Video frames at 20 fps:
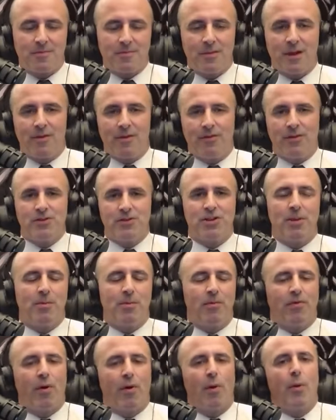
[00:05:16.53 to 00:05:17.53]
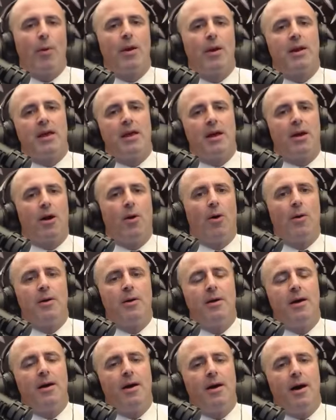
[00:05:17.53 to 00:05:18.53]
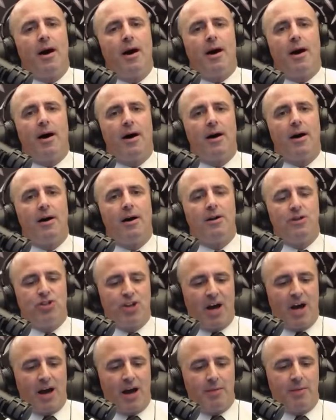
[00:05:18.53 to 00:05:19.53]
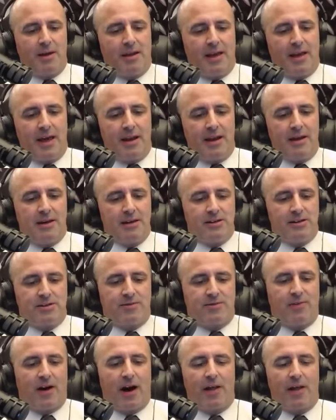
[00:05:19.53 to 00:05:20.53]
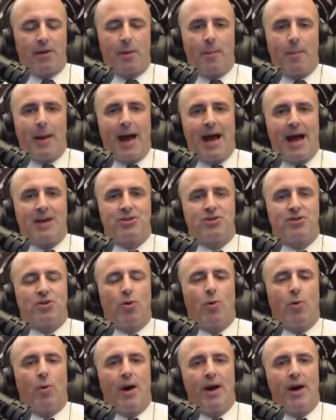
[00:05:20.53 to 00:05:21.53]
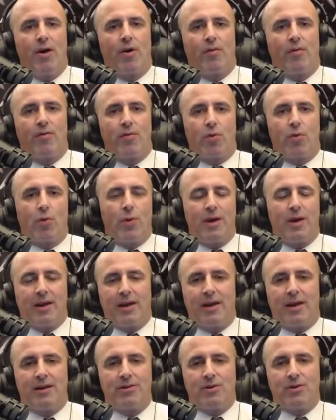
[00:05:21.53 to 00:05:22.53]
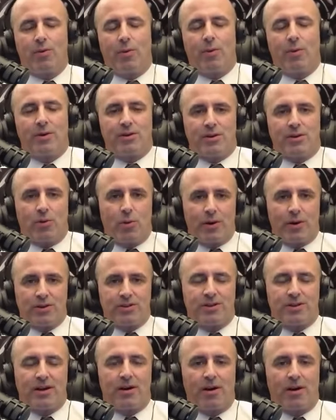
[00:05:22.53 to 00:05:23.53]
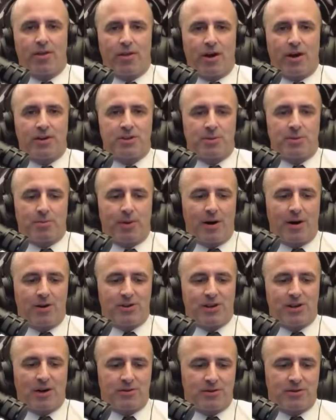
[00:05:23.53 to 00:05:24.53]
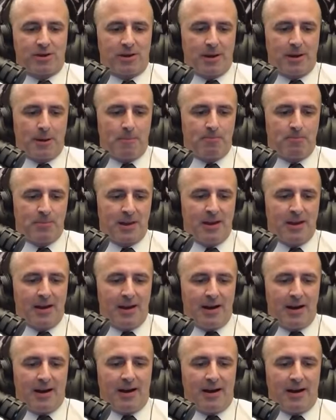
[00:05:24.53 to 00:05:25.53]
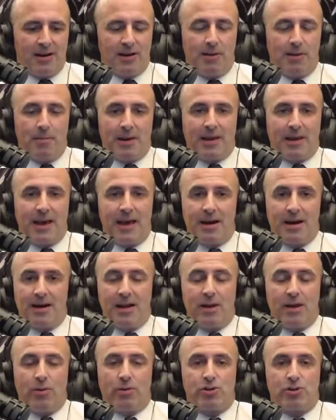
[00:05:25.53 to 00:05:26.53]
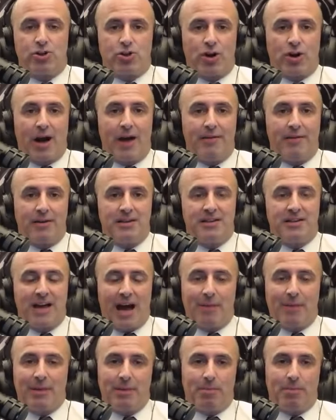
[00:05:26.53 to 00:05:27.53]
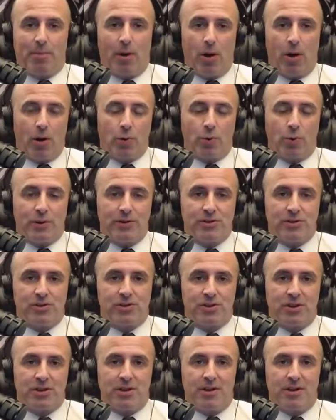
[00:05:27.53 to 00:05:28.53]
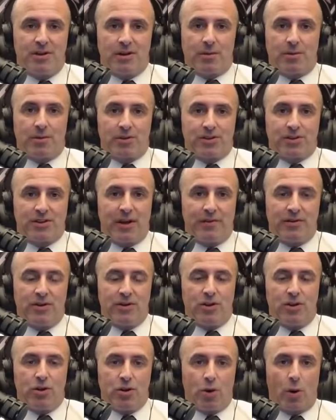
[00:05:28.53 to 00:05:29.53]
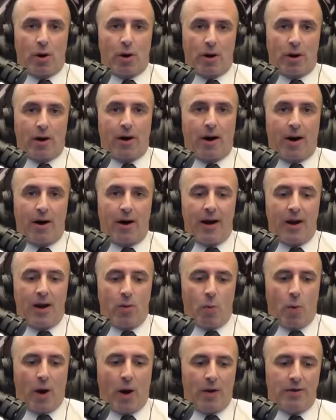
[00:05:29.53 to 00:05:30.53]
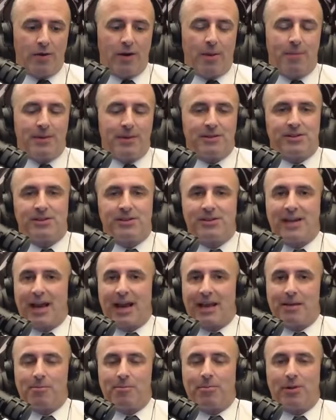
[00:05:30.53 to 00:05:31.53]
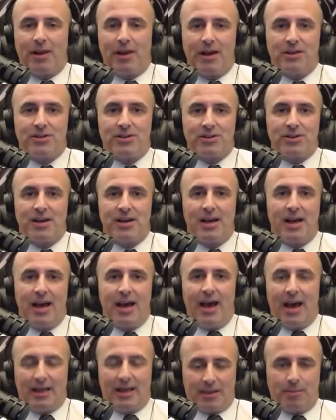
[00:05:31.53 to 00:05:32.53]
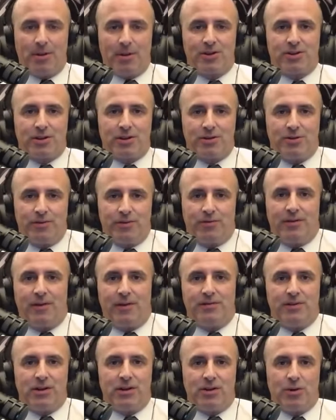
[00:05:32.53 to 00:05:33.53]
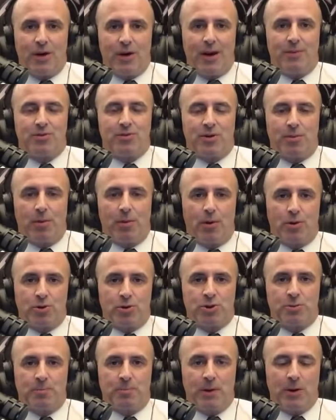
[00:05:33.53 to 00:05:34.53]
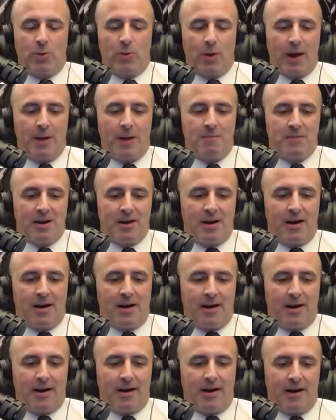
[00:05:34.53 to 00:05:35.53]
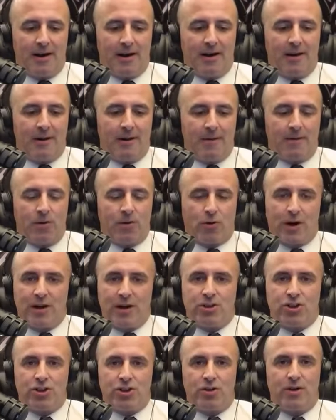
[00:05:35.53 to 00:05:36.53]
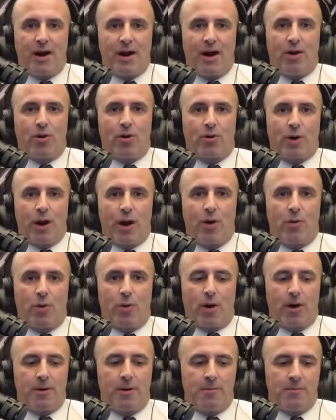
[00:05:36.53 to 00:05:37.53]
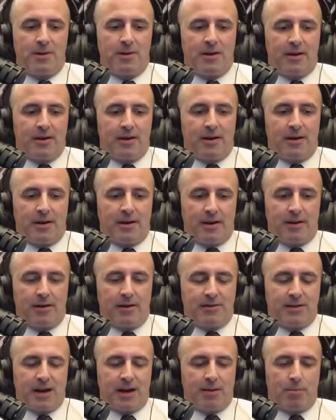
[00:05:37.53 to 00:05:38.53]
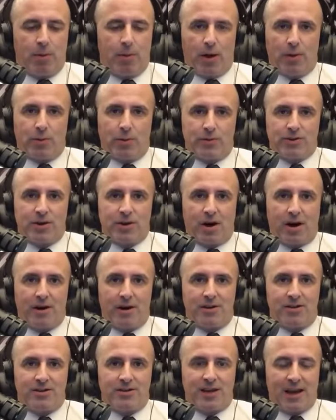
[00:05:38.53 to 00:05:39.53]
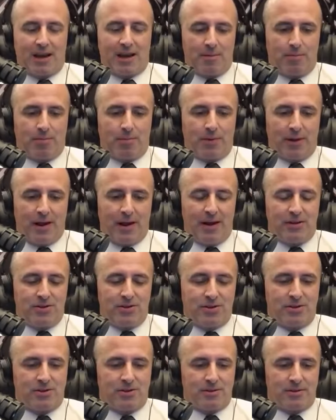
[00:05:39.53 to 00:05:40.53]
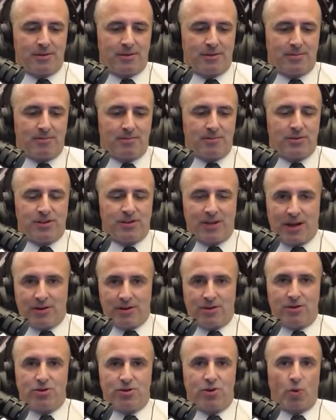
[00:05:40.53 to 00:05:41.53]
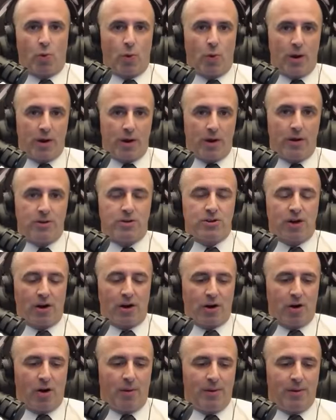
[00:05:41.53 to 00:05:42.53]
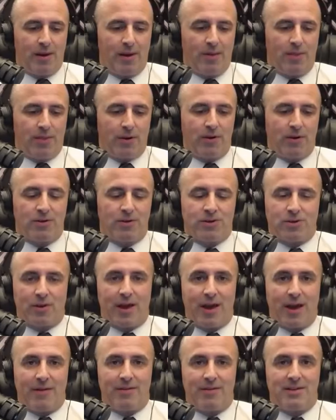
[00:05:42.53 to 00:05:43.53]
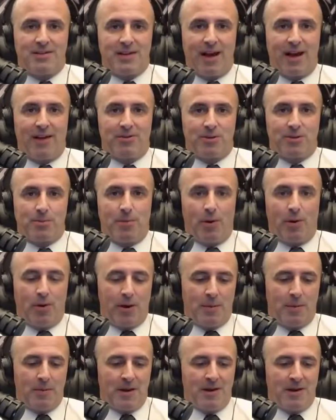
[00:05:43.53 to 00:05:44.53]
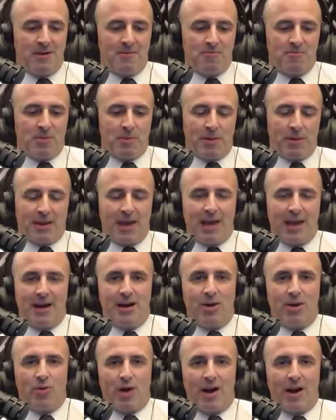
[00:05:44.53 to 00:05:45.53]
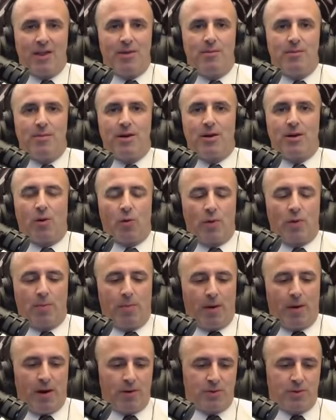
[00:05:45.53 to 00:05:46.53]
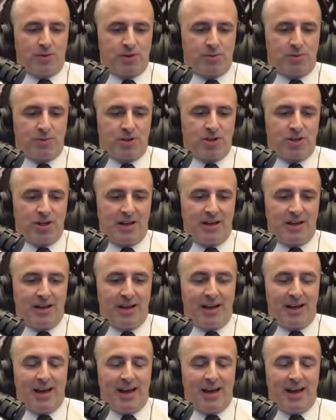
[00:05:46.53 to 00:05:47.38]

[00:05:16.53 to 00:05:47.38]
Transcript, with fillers: First thing before we want to get going, uh, Jon McKennedy's father passed away over the weekend. We want to, want to send our thoughts and prayers out to him. Uh, McKennedy was driving Tommy Baldwin's number seven New York car and wound up in second place at the Musket 250 at New Hampshire Motor Speedway. Uh, great shootout, great run, uh, taking Baldwin's car to second place. Santos your winner, Doug Coby in third. So they had a very talented podium. McKennedy right in the middle with Baldwin's machine.